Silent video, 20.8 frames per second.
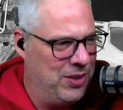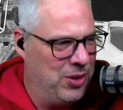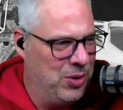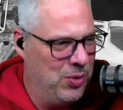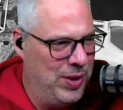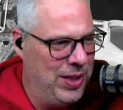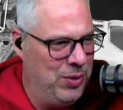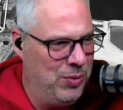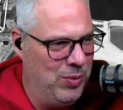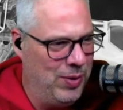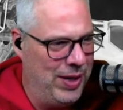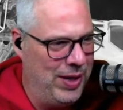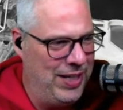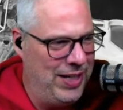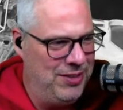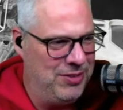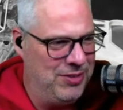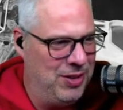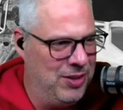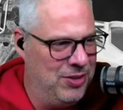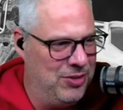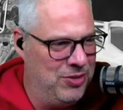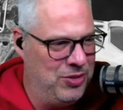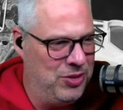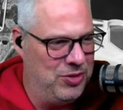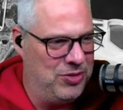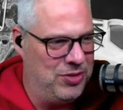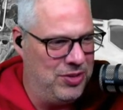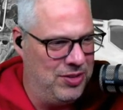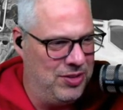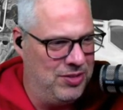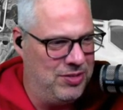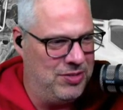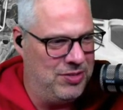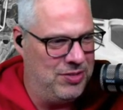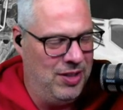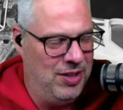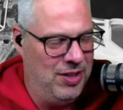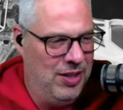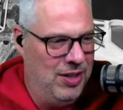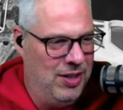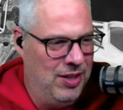winning ways, or is this just
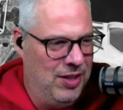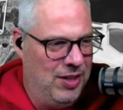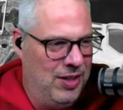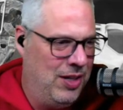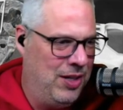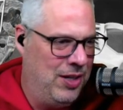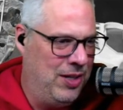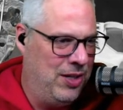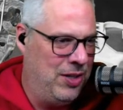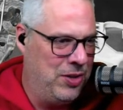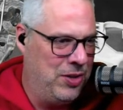another